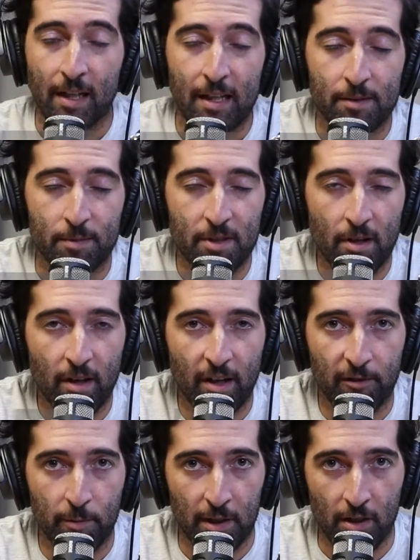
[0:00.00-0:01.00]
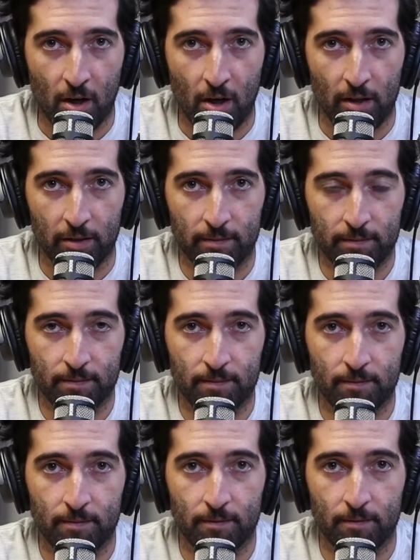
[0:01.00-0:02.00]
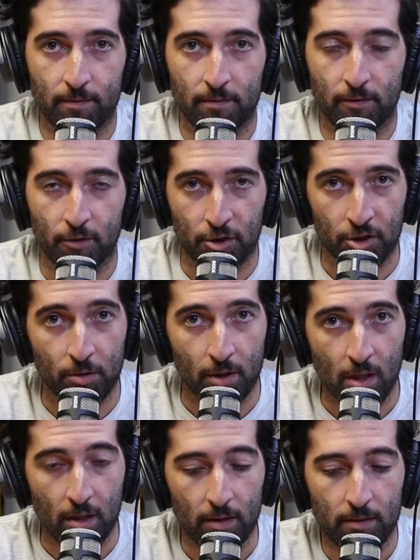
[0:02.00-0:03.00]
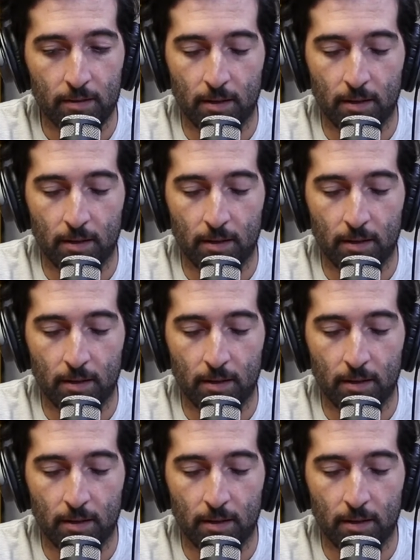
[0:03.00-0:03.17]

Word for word: Guys, I'm sorry I've been gone for so long.